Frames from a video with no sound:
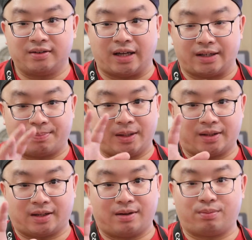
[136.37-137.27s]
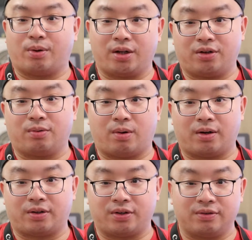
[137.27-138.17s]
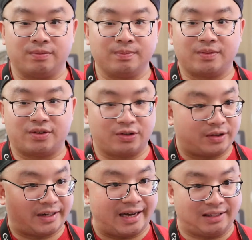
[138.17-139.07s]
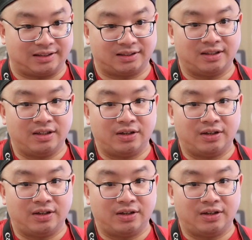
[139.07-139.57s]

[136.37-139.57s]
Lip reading: That's basically what you want to do. You guess.